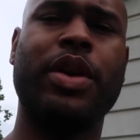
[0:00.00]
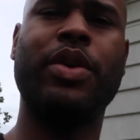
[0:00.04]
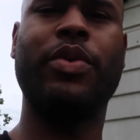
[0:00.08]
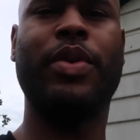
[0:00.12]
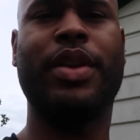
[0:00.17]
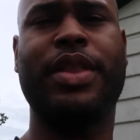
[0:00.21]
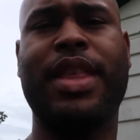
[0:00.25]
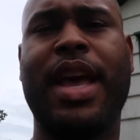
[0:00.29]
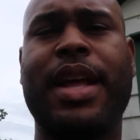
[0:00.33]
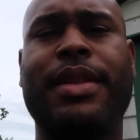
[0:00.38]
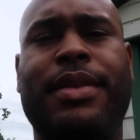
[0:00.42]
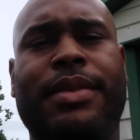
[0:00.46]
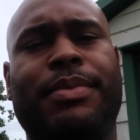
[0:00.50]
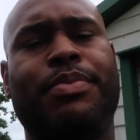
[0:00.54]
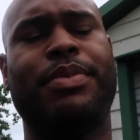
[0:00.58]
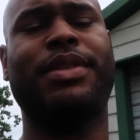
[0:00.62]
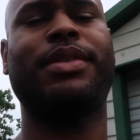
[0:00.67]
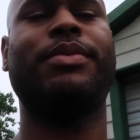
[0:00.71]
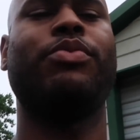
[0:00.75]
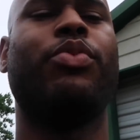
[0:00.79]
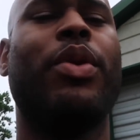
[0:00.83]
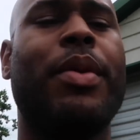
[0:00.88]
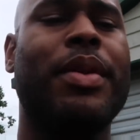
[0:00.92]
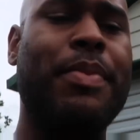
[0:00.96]
We don't want that
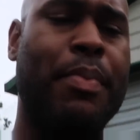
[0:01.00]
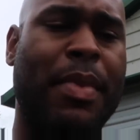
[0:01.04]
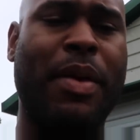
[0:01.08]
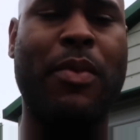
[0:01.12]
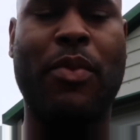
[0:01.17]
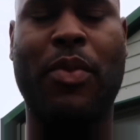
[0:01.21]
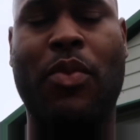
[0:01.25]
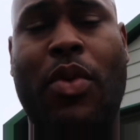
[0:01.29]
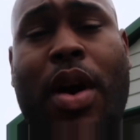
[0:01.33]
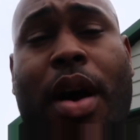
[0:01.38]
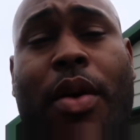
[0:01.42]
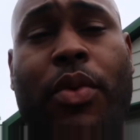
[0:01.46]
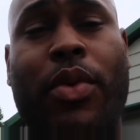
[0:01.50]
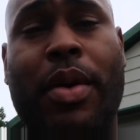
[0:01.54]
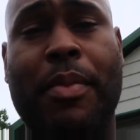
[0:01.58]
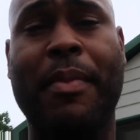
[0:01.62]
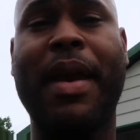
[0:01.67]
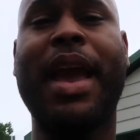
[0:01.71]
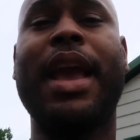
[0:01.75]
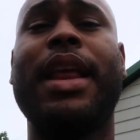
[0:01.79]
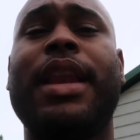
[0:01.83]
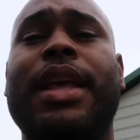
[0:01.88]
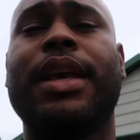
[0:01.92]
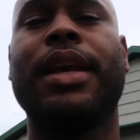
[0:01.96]
uh,
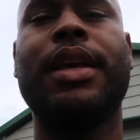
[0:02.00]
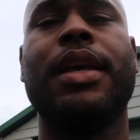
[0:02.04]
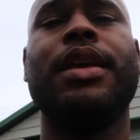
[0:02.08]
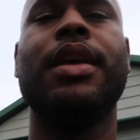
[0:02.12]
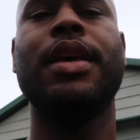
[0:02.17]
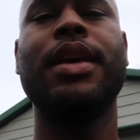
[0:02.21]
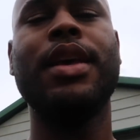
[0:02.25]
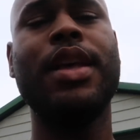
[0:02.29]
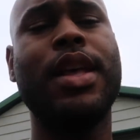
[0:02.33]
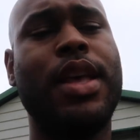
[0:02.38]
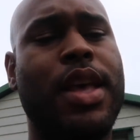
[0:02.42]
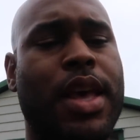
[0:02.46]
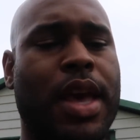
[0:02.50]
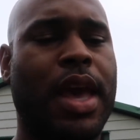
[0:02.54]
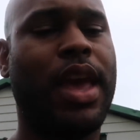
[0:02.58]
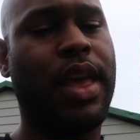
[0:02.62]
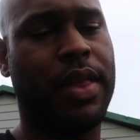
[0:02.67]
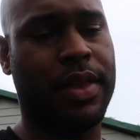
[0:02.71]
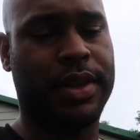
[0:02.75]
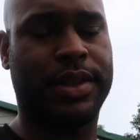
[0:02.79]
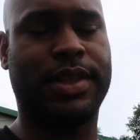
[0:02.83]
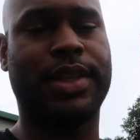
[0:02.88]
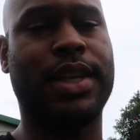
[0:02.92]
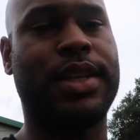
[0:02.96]
remaining
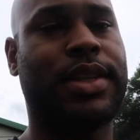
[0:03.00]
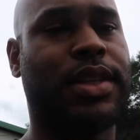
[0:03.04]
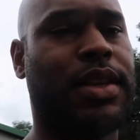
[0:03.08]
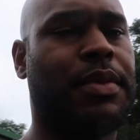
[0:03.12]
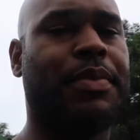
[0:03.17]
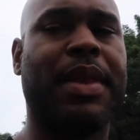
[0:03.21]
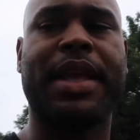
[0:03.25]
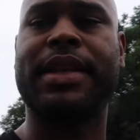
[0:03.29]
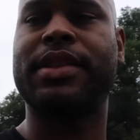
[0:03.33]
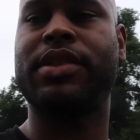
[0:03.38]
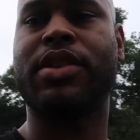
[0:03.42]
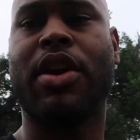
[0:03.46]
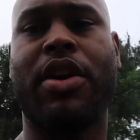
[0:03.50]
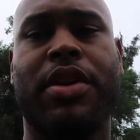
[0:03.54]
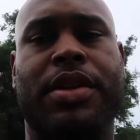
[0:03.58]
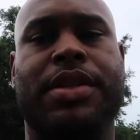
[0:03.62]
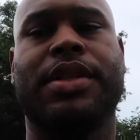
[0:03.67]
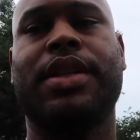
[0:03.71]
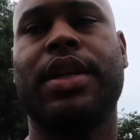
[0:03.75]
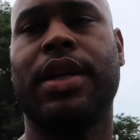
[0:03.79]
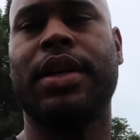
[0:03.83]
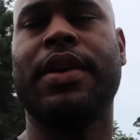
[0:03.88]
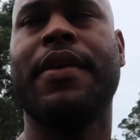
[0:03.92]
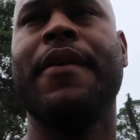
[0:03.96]
in the system that
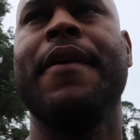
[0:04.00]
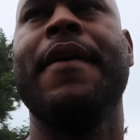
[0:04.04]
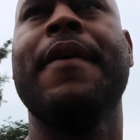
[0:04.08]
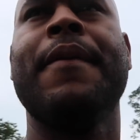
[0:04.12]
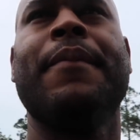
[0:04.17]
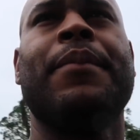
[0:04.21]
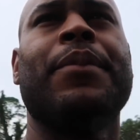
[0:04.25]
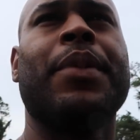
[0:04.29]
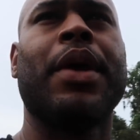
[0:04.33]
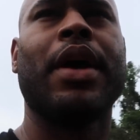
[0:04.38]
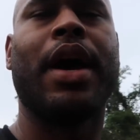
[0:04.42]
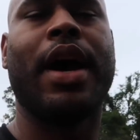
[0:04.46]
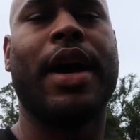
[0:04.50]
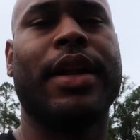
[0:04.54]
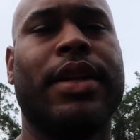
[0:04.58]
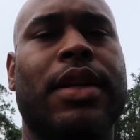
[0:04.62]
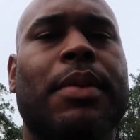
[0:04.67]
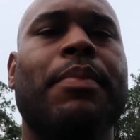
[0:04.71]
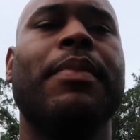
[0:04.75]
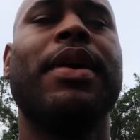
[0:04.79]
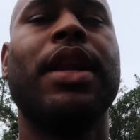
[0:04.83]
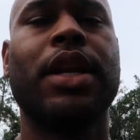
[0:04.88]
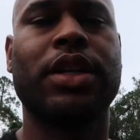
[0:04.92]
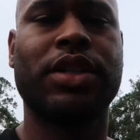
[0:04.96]
starts to uh,
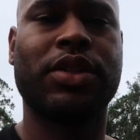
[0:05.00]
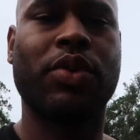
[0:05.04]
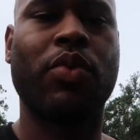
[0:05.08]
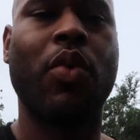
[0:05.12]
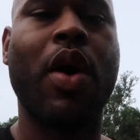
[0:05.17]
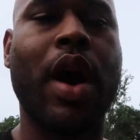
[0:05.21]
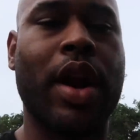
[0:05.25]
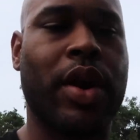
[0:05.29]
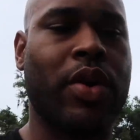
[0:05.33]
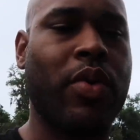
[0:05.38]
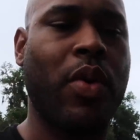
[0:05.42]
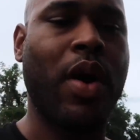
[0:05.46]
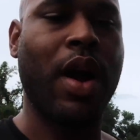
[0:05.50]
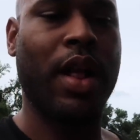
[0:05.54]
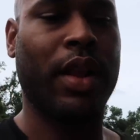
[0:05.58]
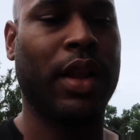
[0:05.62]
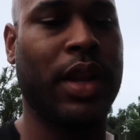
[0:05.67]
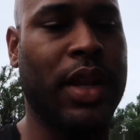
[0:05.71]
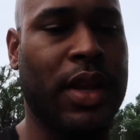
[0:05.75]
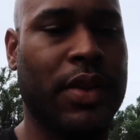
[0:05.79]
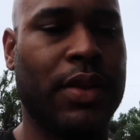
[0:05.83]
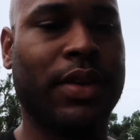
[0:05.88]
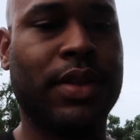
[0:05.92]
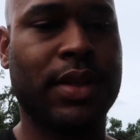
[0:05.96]
diminish the water
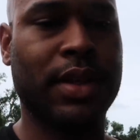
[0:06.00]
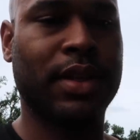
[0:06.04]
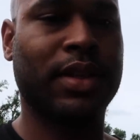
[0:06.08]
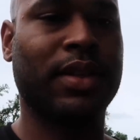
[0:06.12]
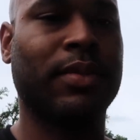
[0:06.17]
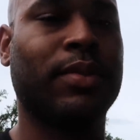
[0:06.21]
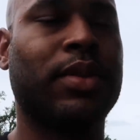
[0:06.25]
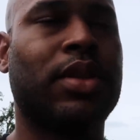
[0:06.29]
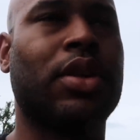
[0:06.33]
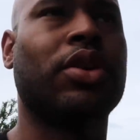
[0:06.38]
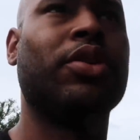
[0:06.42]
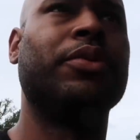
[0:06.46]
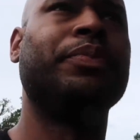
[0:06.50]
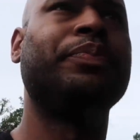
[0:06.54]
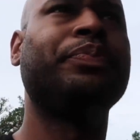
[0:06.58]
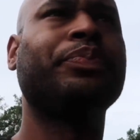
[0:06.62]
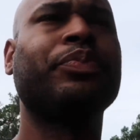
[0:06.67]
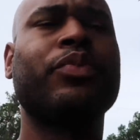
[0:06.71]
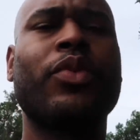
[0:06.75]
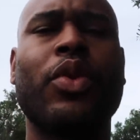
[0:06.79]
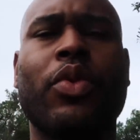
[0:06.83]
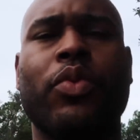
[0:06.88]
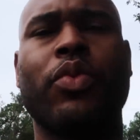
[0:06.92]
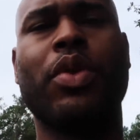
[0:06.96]
quality in the system. So
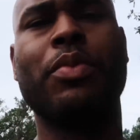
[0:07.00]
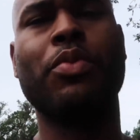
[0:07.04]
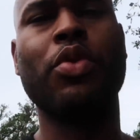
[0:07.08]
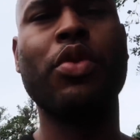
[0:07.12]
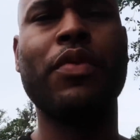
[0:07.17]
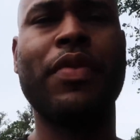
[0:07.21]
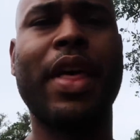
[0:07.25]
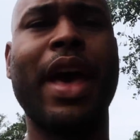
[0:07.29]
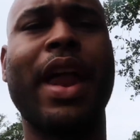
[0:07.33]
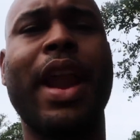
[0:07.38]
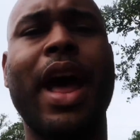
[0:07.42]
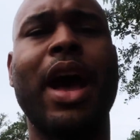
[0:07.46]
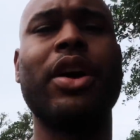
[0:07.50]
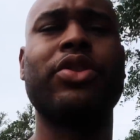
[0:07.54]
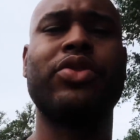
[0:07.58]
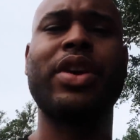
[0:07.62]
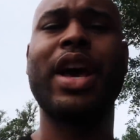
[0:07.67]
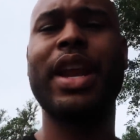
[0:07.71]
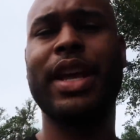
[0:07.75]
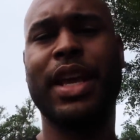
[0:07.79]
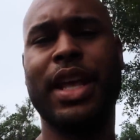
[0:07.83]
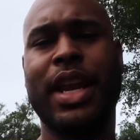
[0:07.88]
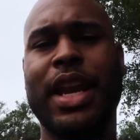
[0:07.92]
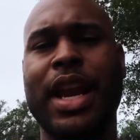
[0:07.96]
remove that out.
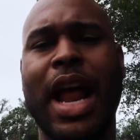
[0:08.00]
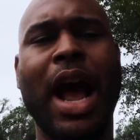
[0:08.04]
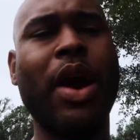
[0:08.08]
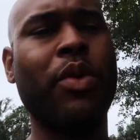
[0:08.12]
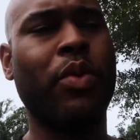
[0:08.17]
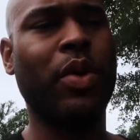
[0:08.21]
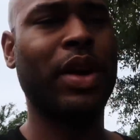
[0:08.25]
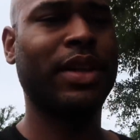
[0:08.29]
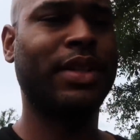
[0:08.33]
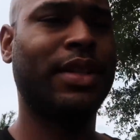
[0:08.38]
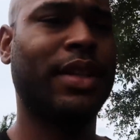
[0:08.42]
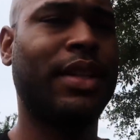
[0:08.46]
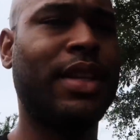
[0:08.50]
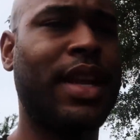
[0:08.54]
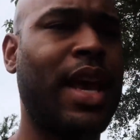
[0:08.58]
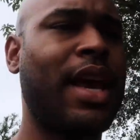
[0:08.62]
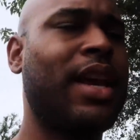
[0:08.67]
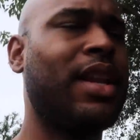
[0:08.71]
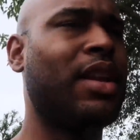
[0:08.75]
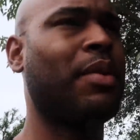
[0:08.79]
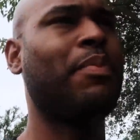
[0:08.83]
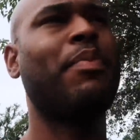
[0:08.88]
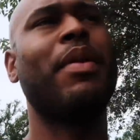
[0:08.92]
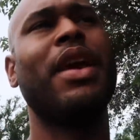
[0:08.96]
Try to get it out once a
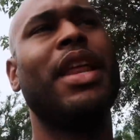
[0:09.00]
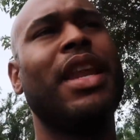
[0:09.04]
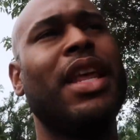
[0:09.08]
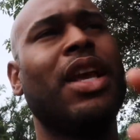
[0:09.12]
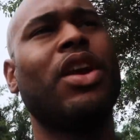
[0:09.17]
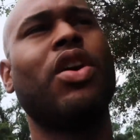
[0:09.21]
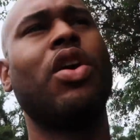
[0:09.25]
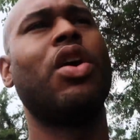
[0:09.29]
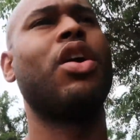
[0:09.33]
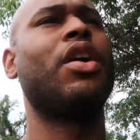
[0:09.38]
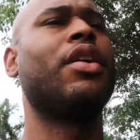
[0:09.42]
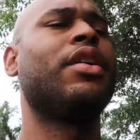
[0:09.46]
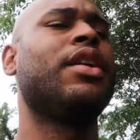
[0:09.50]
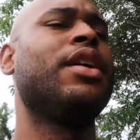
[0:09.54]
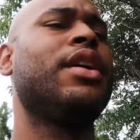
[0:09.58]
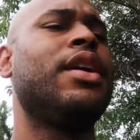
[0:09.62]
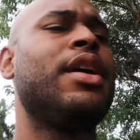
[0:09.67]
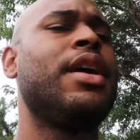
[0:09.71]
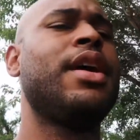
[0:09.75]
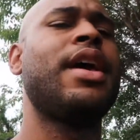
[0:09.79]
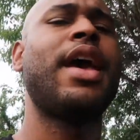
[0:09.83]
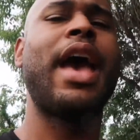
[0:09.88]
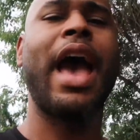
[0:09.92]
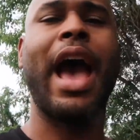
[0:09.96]
day, depending on
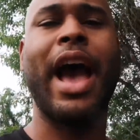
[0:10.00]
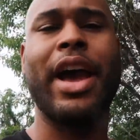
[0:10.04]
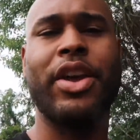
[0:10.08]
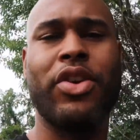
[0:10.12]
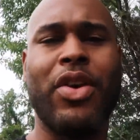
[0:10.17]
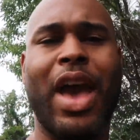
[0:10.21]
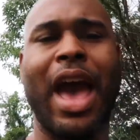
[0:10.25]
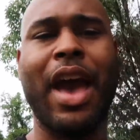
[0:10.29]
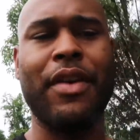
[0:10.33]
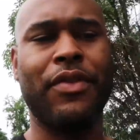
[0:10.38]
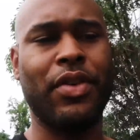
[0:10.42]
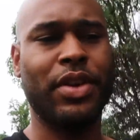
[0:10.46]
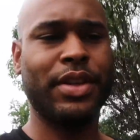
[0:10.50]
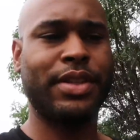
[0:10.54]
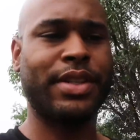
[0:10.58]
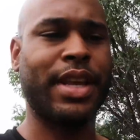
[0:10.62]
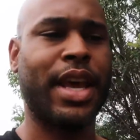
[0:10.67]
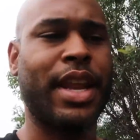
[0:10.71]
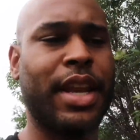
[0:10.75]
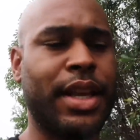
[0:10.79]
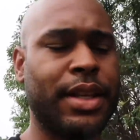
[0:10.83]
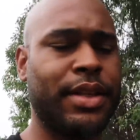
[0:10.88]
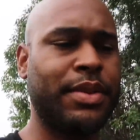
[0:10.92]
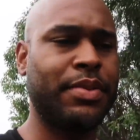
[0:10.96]
how you have your
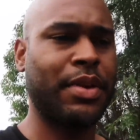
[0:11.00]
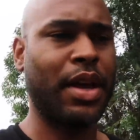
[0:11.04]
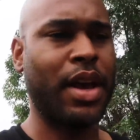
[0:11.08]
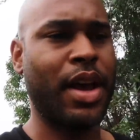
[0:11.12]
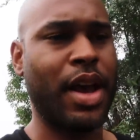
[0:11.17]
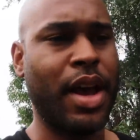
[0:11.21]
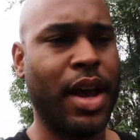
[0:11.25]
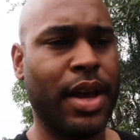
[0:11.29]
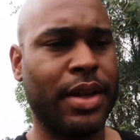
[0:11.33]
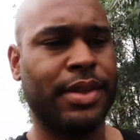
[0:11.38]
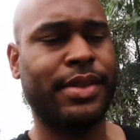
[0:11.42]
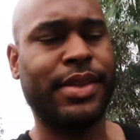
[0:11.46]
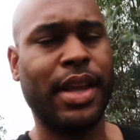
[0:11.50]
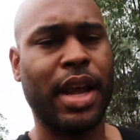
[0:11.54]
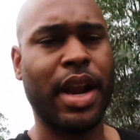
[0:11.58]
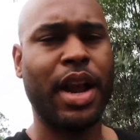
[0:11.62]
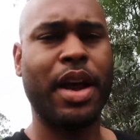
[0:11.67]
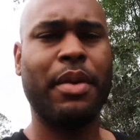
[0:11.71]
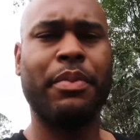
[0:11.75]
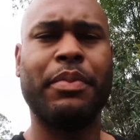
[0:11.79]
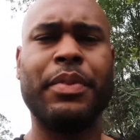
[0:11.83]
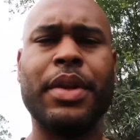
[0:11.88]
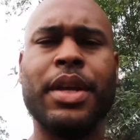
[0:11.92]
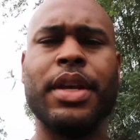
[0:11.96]
settings uh, set
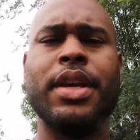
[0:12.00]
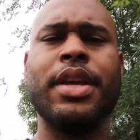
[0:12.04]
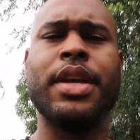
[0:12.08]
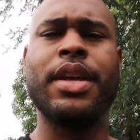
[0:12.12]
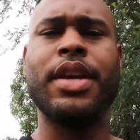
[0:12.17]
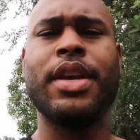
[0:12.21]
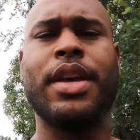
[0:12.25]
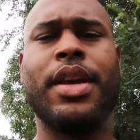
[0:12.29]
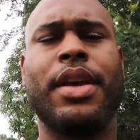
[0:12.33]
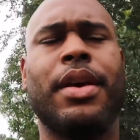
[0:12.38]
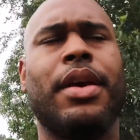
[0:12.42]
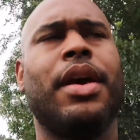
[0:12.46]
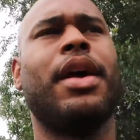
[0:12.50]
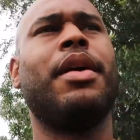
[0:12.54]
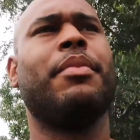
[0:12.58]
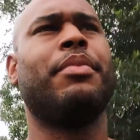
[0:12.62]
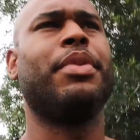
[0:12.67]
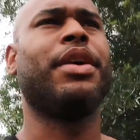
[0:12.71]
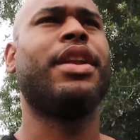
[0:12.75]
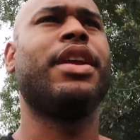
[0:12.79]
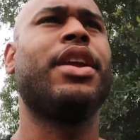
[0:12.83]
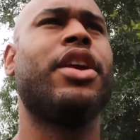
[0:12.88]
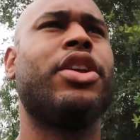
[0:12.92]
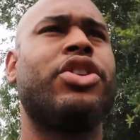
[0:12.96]
up.
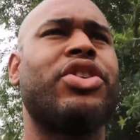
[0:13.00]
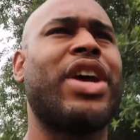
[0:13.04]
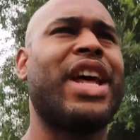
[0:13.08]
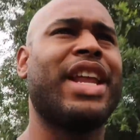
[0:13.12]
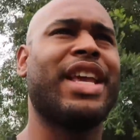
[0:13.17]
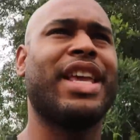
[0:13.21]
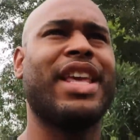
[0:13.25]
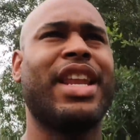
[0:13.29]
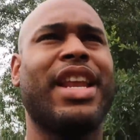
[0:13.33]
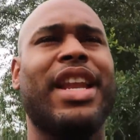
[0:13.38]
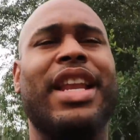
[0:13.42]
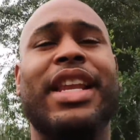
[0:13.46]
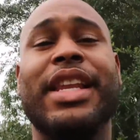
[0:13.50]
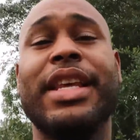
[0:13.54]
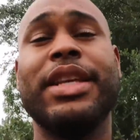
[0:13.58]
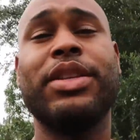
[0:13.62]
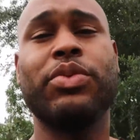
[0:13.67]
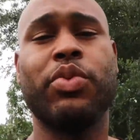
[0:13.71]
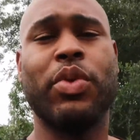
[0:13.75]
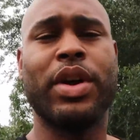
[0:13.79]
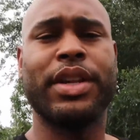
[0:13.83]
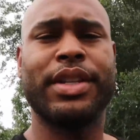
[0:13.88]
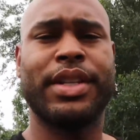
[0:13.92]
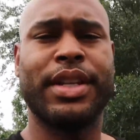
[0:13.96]
Um, but here, try to get it at
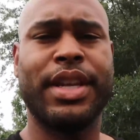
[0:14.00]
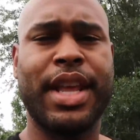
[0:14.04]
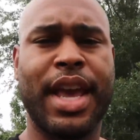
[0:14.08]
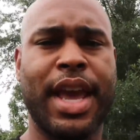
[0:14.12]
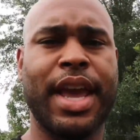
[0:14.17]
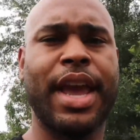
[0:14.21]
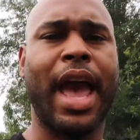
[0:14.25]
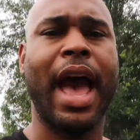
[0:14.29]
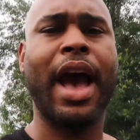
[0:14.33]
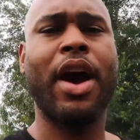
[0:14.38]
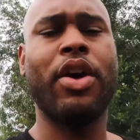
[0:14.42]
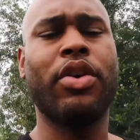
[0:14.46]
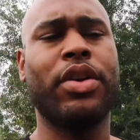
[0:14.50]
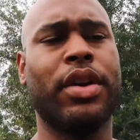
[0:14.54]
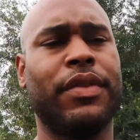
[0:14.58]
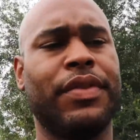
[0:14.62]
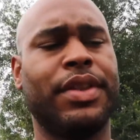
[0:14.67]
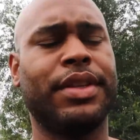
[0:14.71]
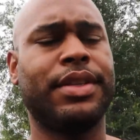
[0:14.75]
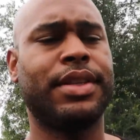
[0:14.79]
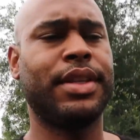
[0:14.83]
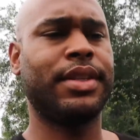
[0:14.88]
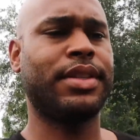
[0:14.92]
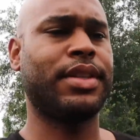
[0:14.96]
least once a day out
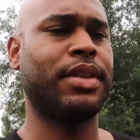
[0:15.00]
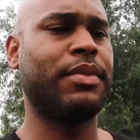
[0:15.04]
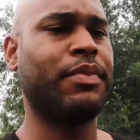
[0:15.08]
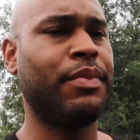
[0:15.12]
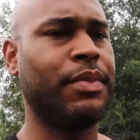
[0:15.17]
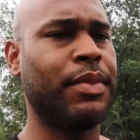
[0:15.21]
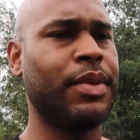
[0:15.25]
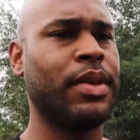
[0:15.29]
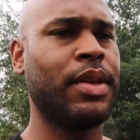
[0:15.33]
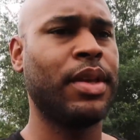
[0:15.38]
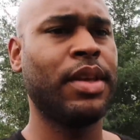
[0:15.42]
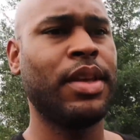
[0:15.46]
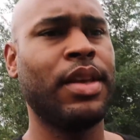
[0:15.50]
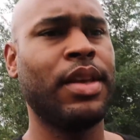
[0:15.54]
of the system